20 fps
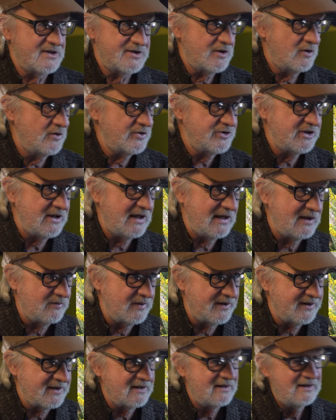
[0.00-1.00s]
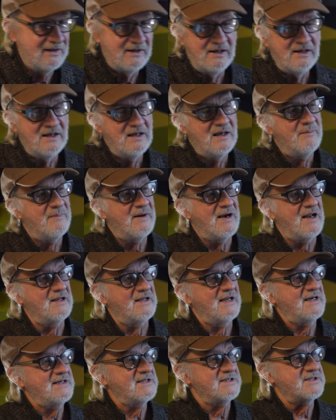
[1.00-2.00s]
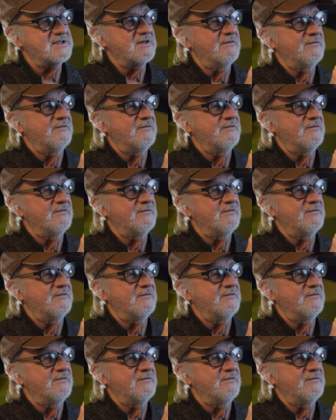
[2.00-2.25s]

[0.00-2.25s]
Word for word: associated with it, but I like its